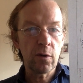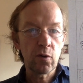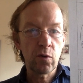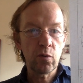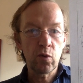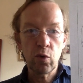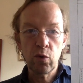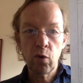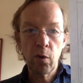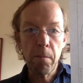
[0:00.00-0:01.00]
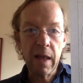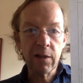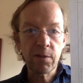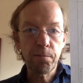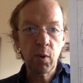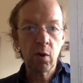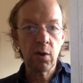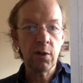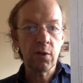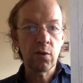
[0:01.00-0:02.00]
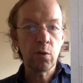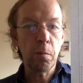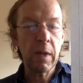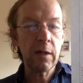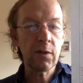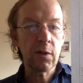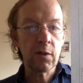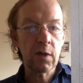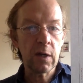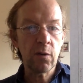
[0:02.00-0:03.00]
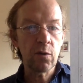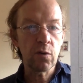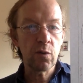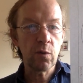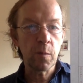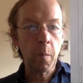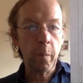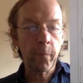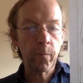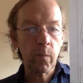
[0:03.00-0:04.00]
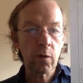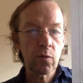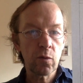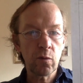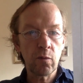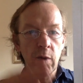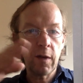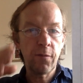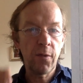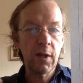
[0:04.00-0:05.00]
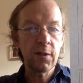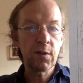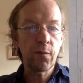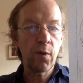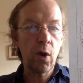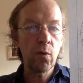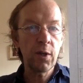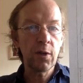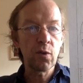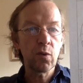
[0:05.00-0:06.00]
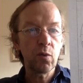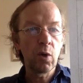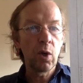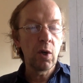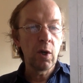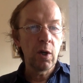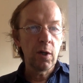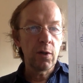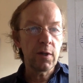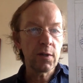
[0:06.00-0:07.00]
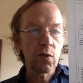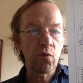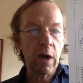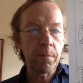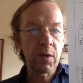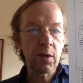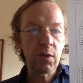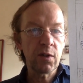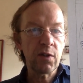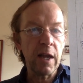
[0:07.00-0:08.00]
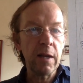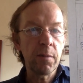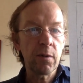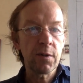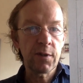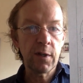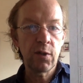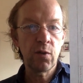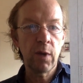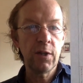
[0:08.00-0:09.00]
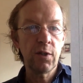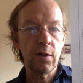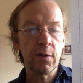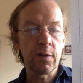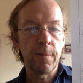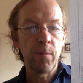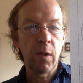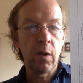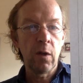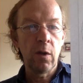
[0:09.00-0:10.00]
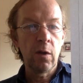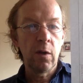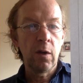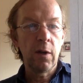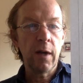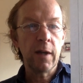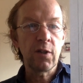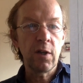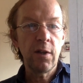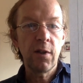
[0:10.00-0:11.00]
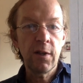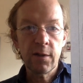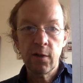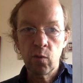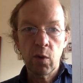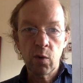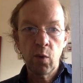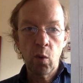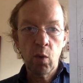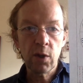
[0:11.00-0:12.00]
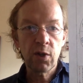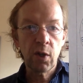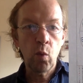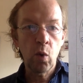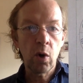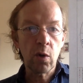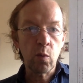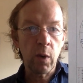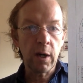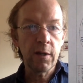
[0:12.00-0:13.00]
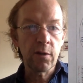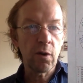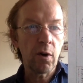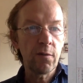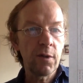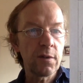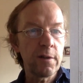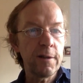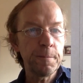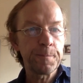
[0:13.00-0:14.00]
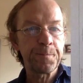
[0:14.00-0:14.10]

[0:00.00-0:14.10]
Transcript: to the melt point, to melt it down, to have things flowing, to disrupt stable situations. And actually this is what we are watching worldwide, obviously.